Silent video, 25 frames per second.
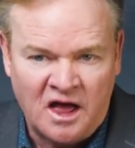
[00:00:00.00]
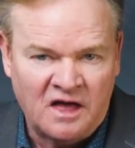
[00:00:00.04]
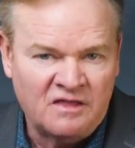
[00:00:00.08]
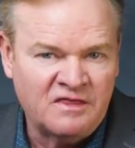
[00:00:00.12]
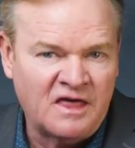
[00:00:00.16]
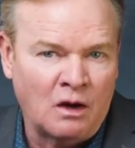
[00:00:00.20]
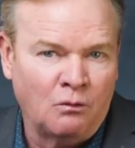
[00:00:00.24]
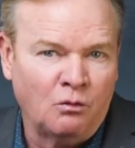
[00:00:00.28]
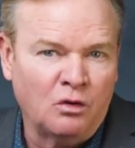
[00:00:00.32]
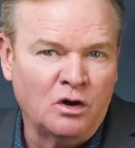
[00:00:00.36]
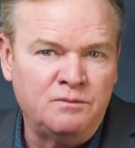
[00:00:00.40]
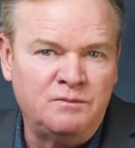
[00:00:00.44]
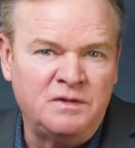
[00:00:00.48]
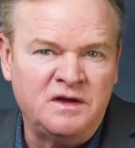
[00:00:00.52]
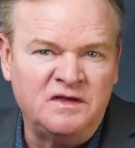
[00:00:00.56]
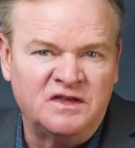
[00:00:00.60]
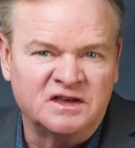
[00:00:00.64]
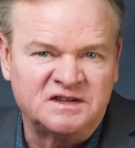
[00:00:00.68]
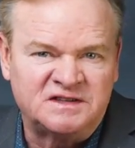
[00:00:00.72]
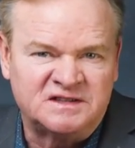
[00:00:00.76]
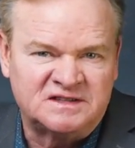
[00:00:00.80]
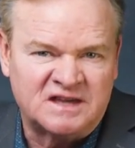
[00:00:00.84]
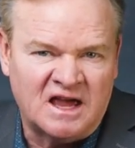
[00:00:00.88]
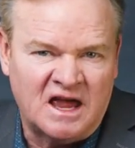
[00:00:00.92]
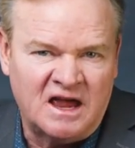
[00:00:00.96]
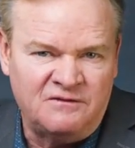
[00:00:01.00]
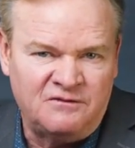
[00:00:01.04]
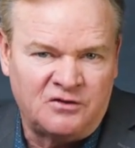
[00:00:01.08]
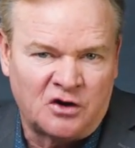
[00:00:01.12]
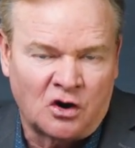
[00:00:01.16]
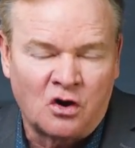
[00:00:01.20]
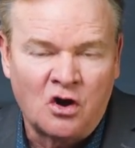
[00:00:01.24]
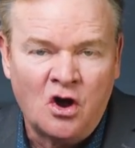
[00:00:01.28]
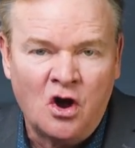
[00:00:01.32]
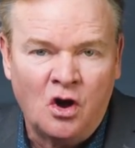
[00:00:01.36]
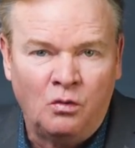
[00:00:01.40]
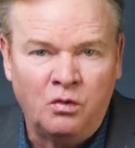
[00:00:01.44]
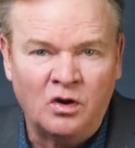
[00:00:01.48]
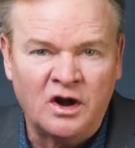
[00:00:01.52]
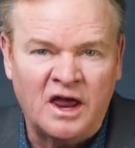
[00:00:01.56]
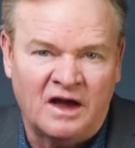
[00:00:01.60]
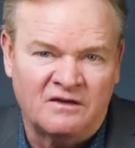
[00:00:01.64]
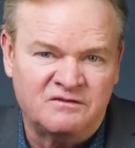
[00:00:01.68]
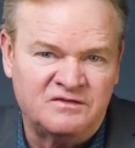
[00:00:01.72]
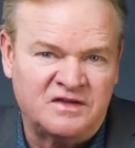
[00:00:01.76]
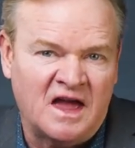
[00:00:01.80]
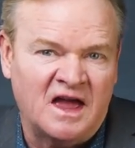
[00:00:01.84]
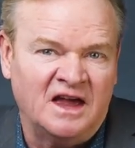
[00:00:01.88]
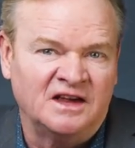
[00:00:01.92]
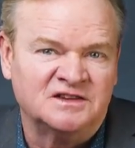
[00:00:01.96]
that would be the Savior, would
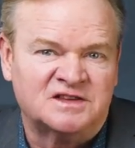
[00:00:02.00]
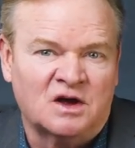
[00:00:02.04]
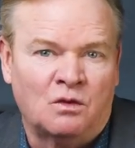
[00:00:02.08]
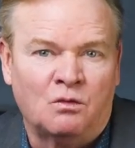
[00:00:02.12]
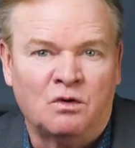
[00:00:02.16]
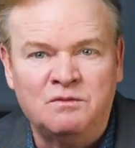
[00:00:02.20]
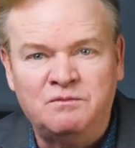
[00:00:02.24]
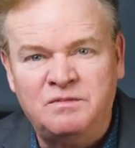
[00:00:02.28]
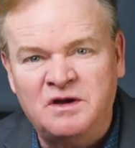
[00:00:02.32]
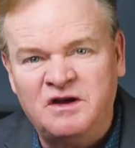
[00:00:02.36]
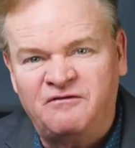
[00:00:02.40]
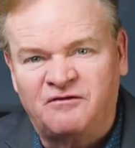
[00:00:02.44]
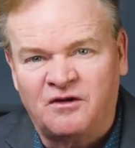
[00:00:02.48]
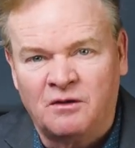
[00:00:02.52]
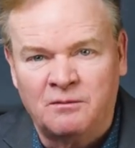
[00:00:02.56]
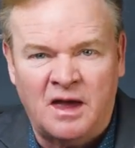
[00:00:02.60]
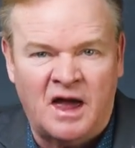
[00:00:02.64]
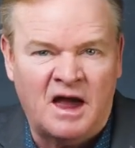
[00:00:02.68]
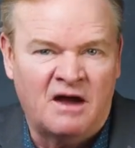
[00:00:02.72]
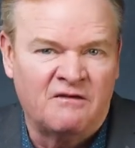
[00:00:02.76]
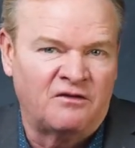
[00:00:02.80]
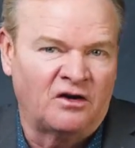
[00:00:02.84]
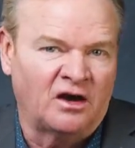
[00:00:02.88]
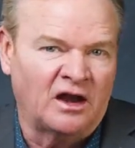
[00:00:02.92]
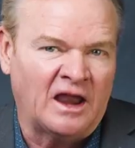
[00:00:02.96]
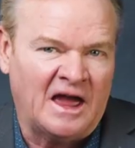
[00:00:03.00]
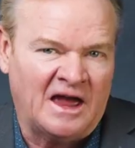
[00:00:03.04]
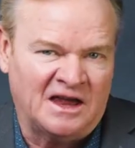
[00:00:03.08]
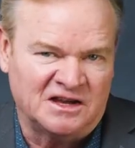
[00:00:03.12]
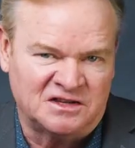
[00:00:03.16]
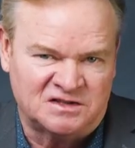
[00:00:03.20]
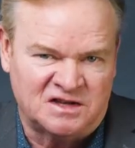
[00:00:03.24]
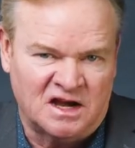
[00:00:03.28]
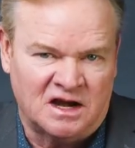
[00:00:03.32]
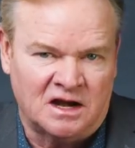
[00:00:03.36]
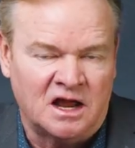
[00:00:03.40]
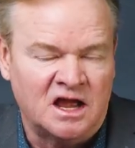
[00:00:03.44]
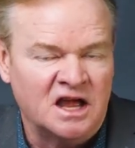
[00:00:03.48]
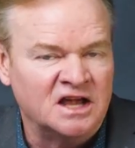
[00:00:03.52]
have days that would be from everlasting.